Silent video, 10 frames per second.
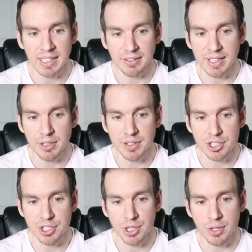later
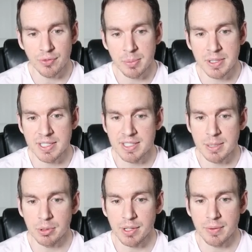this year from its
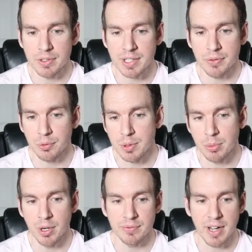December levels of
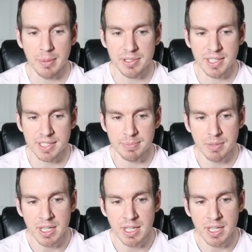3.5%.